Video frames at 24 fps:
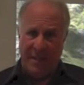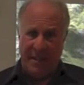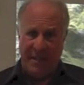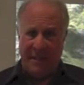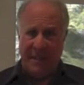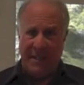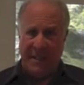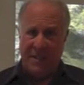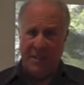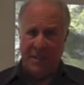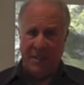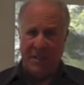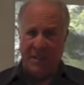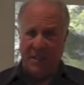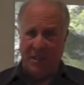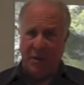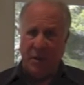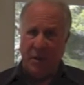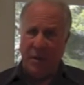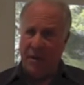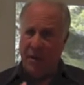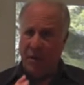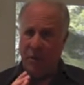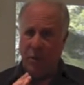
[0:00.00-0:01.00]
addiction
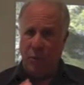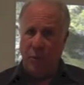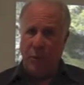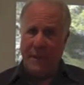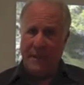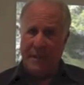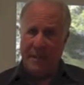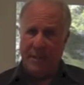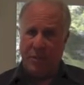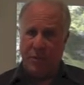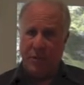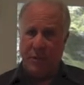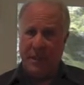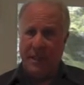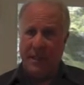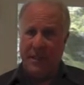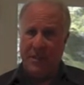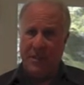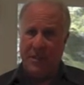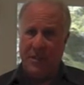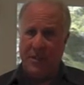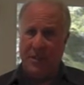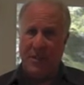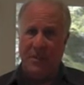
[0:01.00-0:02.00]
started or when this
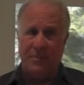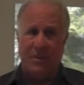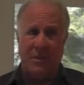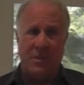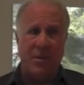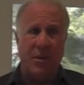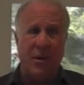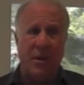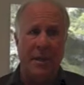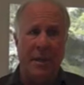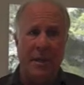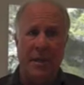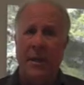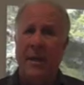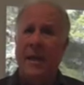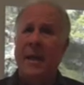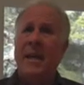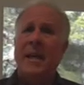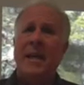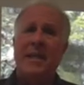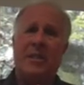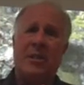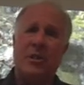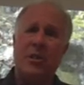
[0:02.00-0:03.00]
relationship started.
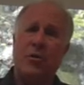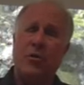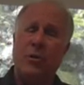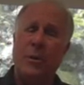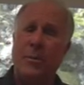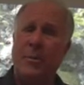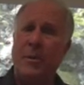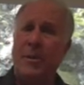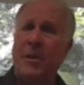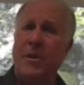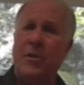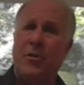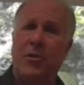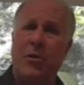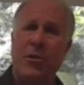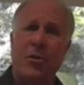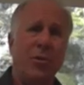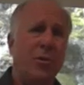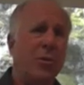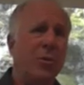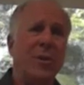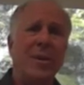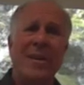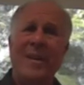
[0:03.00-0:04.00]
It's attributed
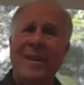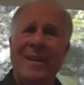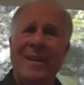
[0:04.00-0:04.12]
to